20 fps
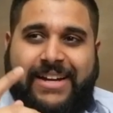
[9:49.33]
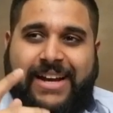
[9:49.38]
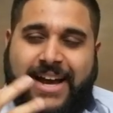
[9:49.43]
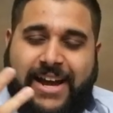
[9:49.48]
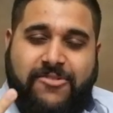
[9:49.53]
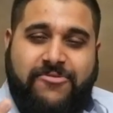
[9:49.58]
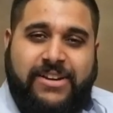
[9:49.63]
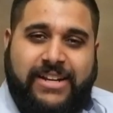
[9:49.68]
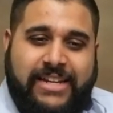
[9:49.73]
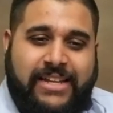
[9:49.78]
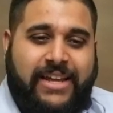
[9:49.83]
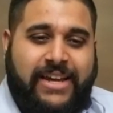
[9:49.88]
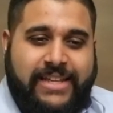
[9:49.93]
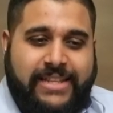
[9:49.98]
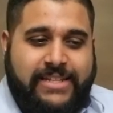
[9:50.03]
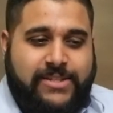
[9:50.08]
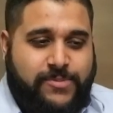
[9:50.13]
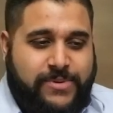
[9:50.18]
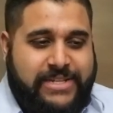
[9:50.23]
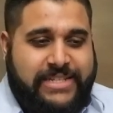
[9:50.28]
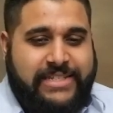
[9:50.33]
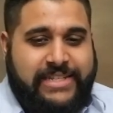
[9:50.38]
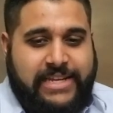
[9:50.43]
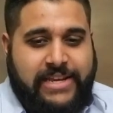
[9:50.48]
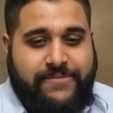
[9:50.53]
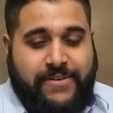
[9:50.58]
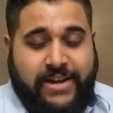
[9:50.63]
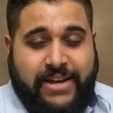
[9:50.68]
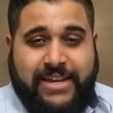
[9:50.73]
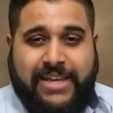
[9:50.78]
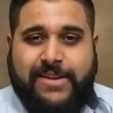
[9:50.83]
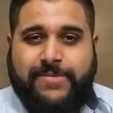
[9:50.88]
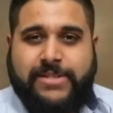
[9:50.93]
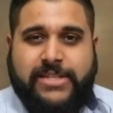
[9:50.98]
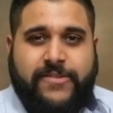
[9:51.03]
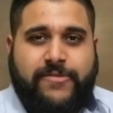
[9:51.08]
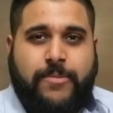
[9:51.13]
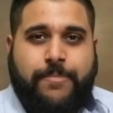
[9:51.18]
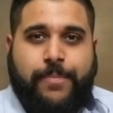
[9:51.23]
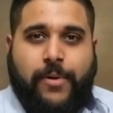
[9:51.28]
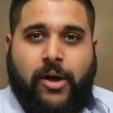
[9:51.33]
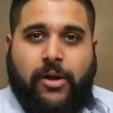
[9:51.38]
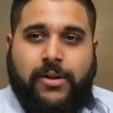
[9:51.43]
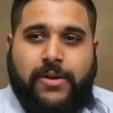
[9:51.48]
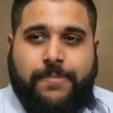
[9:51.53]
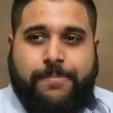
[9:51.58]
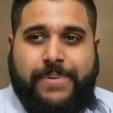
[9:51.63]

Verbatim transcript: I really like this whiskey. If I could get myself a bottle